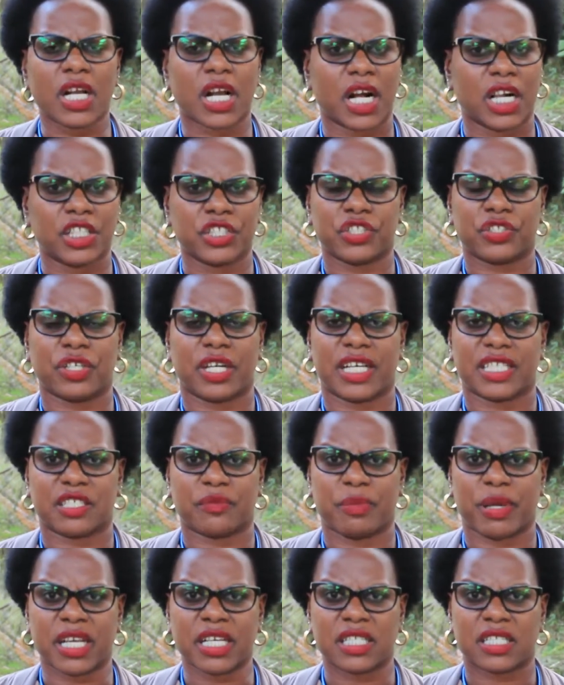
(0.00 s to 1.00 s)
cultural
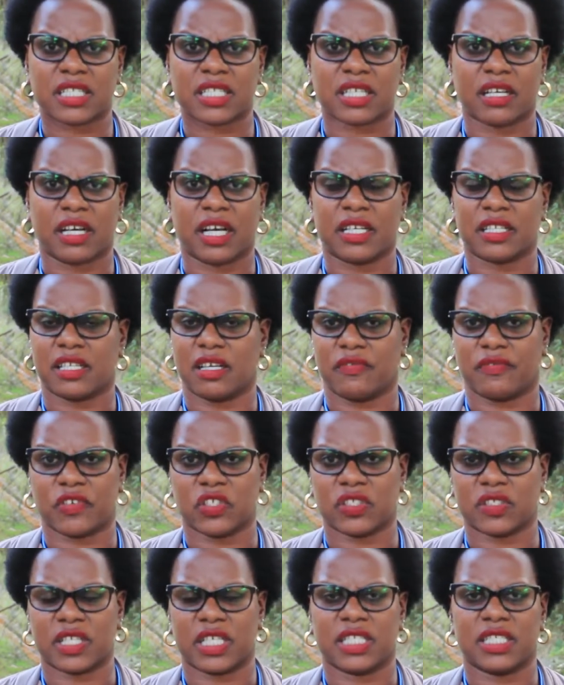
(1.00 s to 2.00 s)
aspects, and of
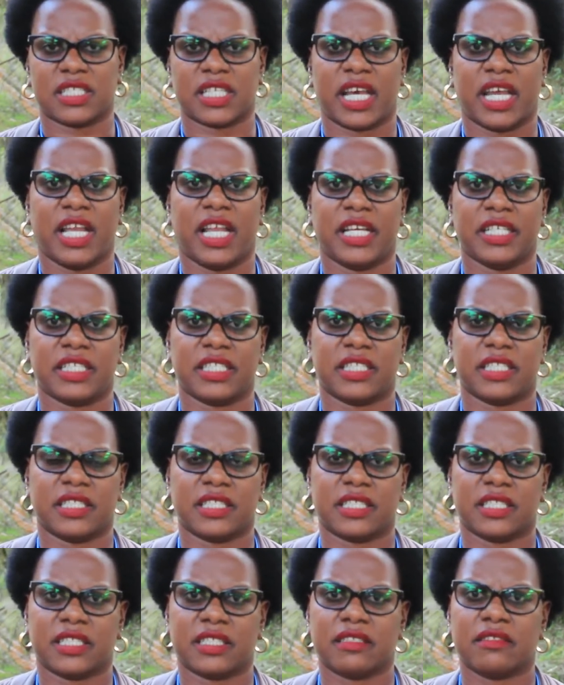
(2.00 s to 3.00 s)
course that is highlighted
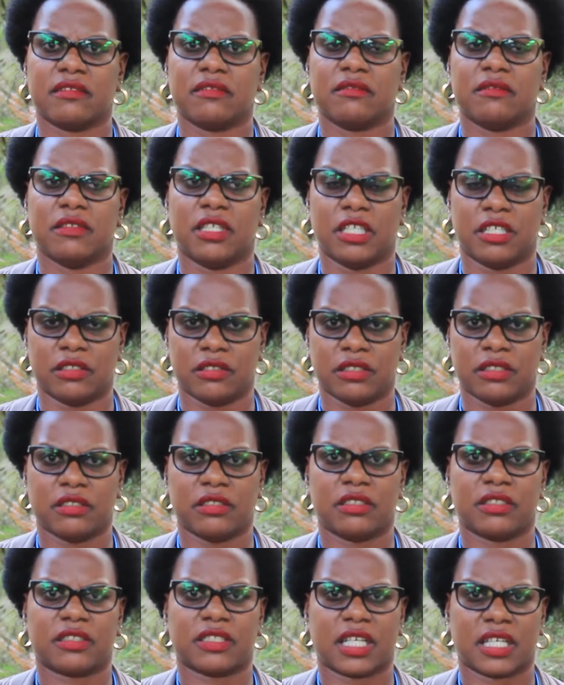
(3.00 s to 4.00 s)
in the, uh,
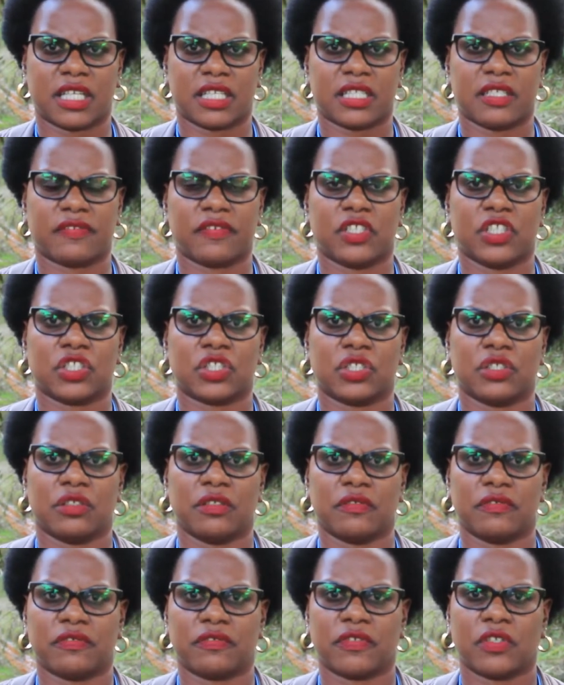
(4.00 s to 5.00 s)
the standard definition
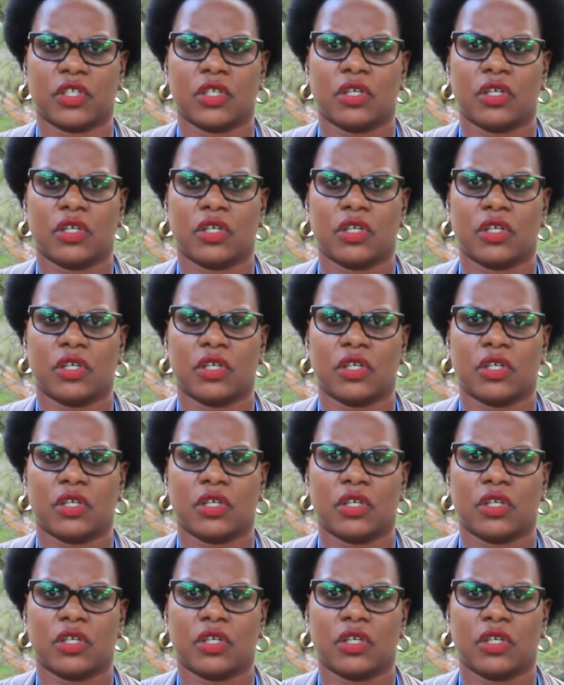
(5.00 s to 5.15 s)
of